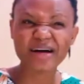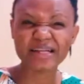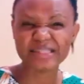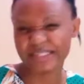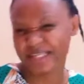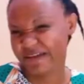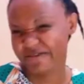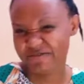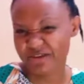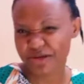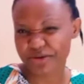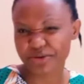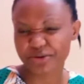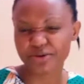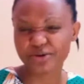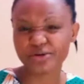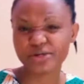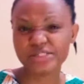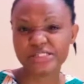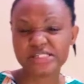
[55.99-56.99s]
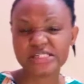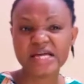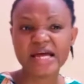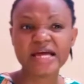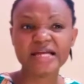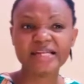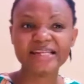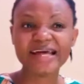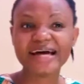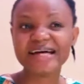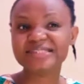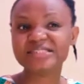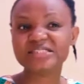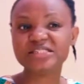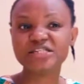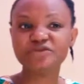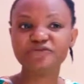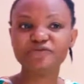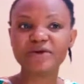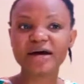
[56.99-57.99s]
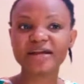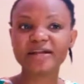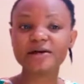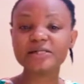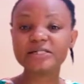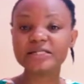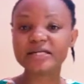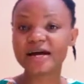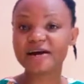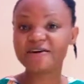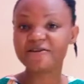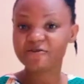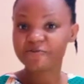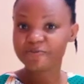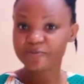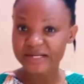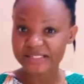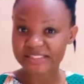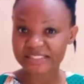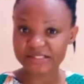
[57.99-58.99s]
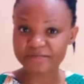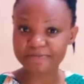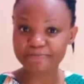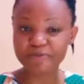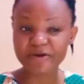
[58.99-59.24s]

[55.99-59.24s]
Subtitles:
difficult that if you are not the kind of person,